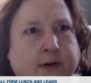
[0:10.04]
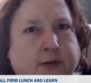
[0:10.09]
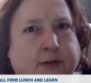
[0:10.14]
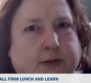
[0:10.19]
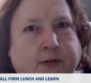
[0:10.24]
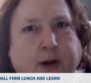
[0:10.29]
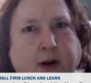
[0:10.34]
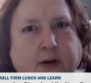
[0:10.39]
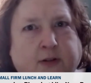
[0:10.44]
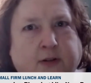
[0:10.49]

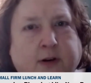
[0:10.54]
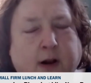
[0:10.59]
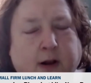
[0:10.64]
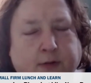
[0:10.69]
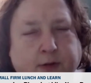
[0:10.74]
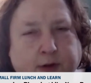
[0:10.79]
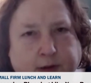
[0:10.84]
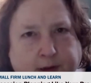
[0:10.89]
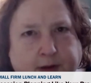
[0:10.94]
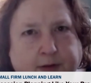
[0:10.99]
discussion
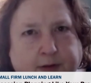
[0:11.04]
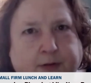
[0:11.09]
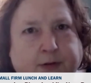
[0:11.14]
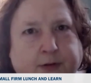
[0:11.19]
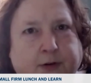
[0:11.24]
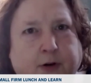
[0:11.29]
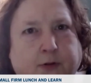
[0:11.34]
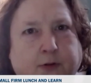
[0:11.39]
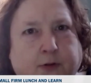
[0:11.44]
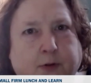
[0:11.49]
on the
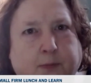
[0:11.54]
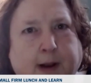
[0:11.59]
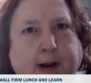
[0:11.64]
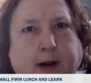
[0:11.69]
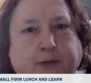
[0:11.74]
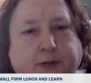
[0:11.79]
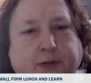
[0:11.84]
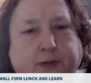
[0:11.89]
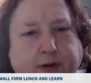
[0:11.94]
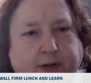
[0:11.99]
listserv
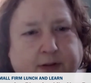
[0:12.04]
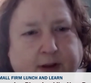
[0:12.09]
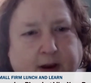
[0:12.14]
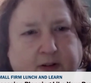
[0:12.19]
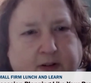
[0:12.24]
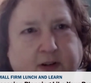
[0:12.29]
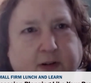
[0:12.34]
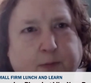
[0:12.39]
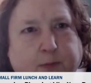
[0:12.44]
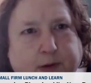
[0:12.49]
about
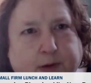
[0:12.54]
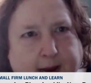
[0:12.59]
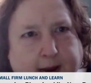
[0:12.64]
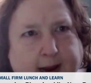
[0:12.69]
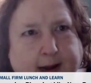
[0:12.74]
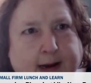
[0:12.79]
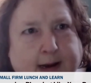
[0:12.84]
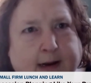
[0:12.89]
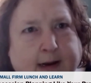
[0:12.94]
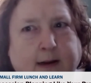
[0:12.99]
succession
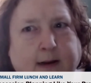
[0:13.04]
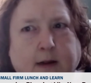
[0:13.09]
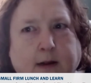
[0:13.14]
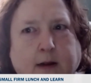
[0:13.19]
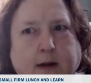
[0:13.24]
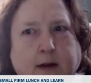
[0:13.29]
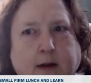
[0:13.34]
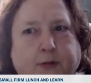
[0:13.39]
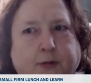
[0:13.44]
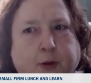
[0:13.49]
planning.
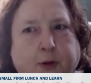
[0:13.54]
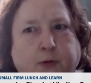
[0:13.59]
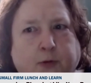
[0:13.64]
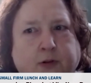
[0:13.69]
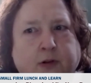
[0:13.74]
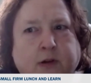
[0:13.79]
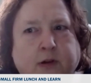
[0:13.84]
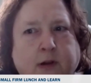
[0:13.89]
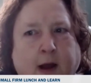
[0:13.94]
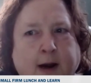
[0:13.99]
There
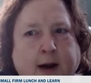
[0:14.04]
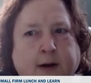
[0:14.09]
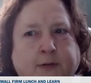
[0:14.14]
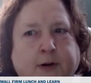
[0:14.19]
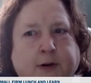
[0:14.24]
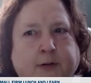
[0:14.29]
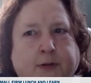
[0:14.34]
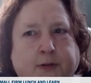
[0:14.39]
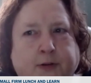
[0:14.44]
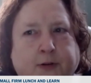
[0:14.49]
was a lot of
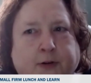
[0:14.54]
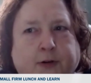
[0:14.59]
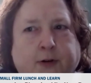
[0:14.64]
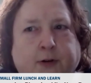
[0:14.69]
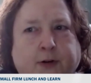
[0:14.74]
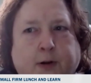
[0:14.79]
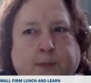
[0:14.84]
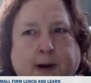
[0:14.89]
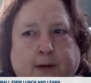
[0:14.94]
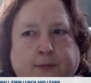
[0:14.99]

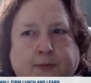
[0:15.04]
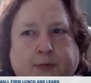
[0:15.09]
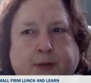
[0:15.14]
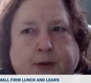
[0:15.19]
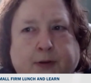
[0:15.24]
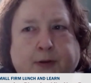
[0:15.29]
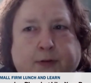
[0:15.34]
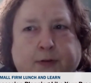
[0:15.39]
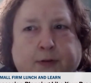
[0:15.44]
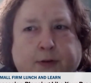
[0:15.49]
concern about
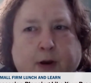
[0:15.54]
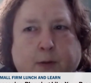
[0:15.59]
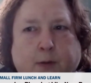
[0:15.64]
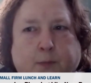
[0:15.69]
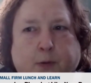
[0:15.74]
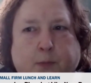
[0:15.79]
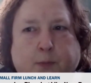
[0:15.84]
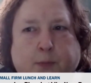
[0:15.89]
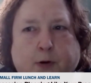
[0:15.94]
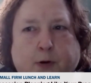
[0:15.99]
this
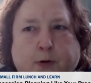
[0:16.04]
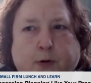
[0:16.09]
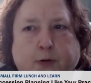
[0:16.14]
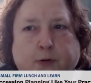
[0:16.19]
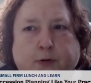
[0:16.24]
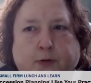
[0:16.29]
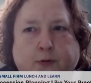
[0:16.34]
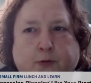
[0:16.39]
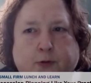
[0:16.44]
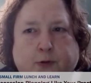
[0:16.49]

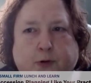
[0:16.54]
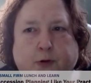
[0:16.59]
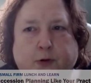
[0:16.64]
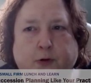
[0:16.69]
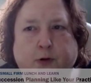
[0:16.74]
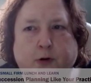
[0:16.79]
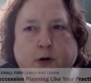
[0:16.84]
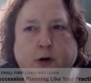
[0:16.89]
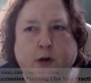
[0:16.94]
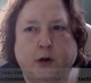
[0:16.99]
proposed
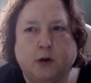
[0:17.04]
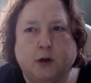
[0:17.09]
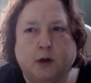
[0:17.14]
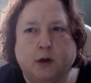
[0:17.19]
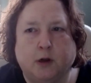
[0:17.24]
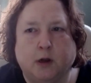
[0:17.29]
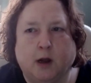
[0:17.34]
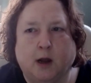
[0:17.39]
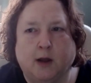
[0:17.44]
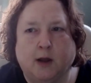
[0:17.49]
rule.
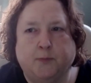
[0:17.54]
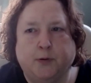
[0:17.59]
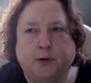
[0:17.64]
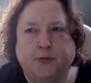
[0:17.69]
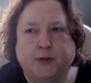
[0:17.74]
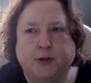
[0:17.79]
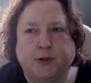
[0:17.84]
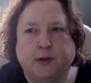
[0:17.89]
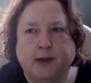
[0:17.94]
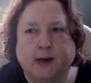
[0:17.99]
I
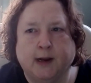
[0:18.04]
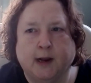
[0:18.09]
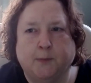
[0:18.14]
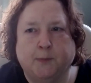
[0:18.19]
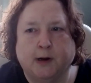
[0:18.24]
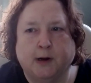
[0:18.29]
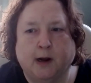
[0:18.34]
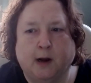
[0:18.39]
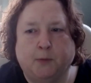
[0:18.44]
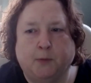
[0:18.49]
put the link
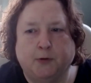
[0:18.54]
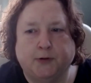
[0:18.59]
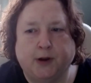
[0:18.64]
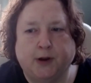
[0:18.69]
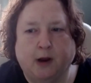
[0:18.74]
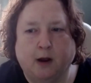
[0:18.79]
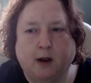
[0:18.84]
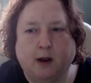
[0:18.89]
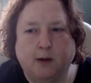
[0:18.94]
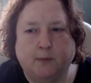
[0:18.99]
up a couple
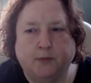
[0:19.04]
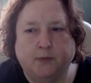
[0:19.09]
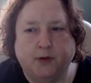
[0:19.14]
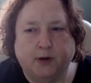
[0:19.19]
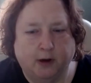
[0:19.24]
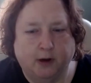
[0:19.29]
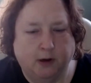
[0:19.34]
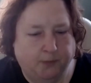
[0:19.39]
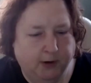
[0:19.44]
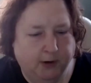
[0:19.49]
times.
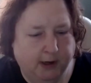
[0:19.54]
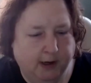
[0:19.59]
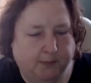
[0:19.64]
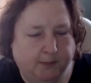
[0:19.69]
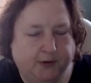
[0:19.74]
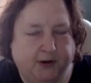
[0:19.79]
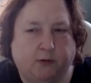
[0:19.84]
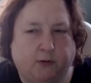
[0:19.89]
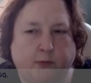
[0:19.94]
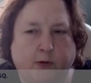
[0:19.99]
I'm going to put it
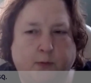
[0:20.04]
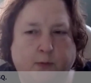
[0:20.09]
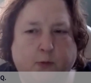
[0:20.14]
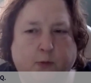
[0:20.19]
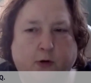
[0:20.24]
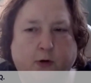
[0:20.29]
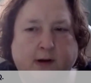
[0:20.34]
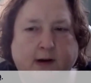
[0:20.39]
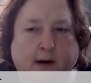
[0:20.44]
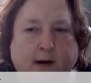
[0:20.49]
up just one
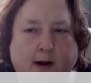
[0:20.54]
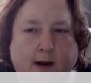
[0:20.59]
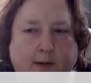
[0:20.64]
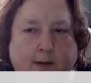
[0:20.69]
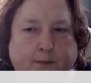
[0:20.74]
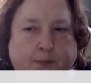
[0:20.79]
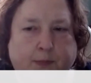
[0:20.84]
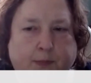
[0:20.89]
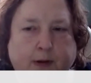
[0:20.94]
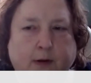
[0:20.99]
more
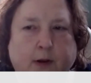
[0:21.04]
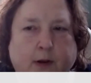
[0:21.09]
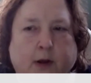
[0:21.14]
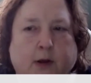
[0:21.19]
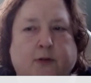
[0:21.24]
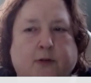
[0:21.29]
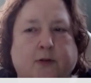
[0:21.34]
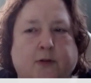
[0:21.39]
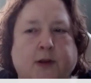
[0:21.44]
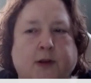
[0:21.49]
time.
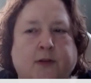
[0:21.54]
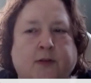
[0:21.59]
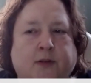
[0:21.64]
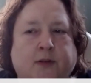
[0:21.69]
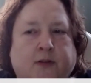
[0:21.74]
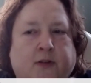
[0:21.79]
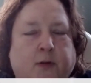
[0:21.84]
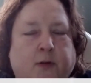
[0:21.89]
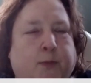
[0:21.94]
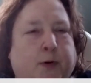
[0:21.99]
So this
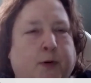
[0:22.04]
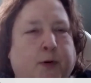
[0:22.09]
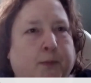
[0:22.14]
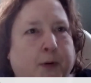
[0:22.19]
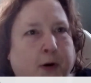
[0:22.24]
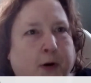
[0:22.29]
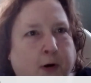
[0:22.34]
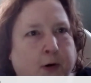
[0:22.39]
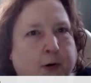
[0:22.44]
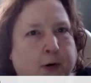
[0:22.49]
is the
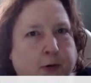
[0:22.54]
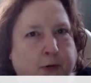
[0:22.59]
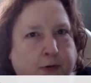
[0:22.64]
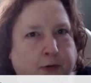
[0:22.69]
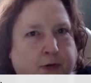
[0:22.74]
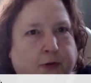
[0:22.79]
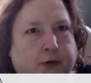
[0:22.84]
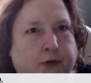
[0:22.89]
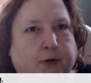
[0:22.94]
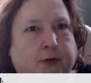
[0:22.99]

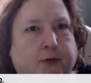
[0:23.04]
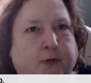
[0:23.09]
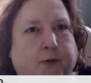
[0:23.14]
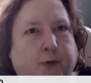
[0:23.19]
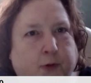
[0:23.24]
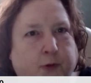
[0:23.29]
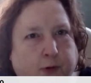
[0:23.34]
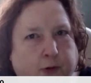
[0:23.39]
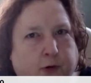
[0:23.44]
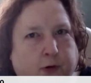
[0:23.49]
proposed
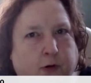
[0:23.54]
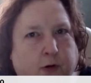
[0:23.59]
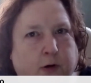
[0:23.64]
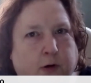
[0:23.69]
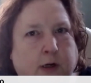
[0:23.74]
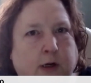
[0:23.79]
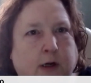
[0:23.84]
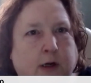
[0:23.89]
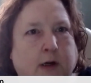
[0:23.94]
rule